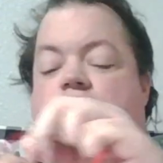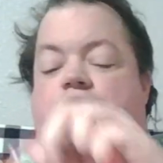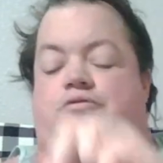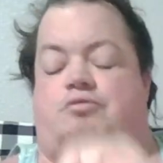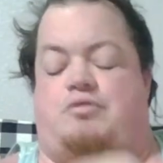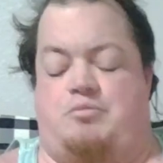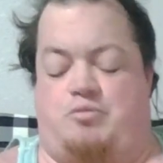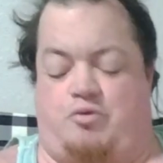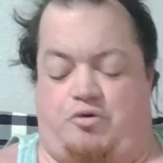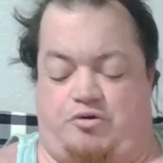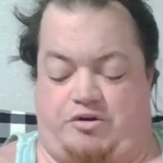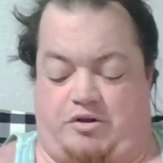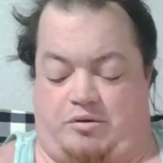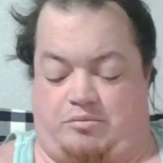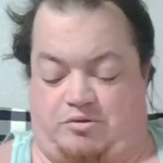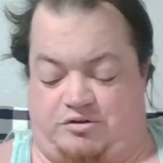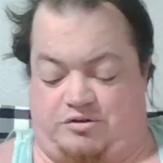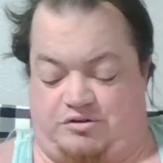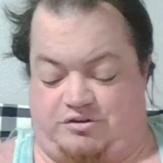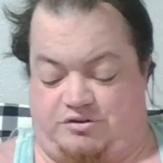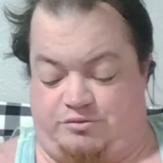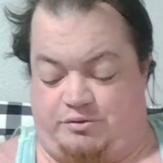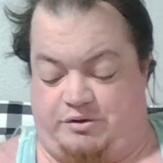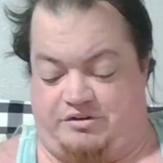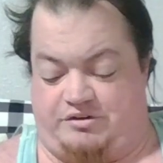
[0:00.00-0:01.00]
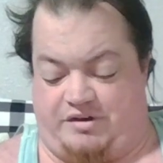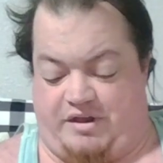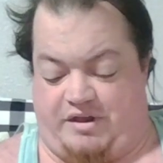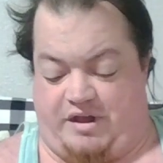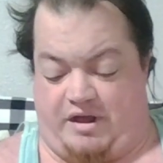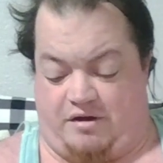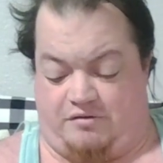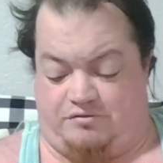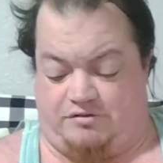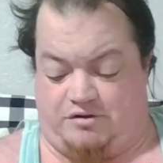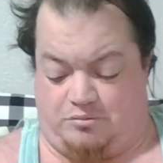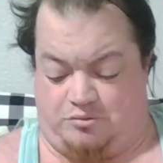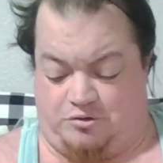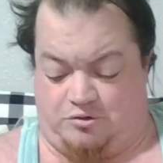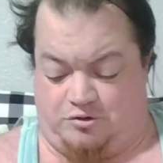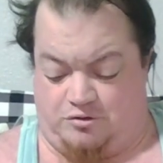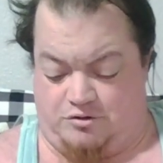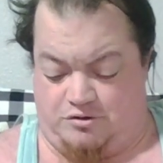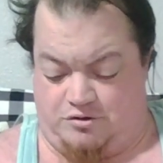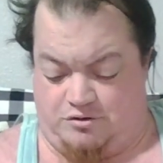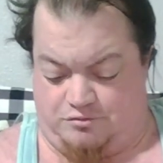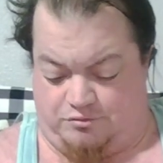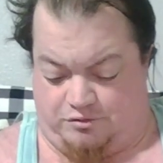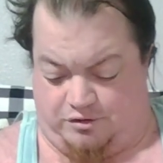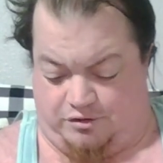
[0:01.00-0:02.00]
Three more doubles, switch to half double.
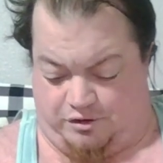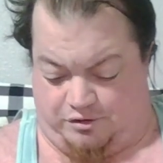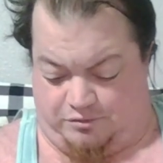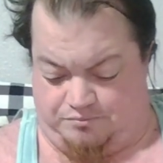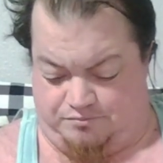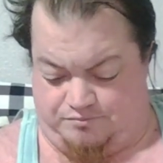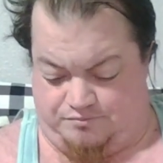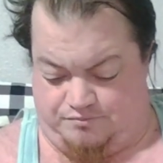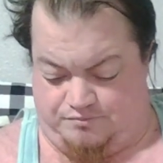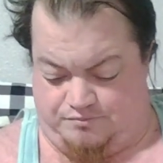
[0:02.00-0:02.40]
Okay.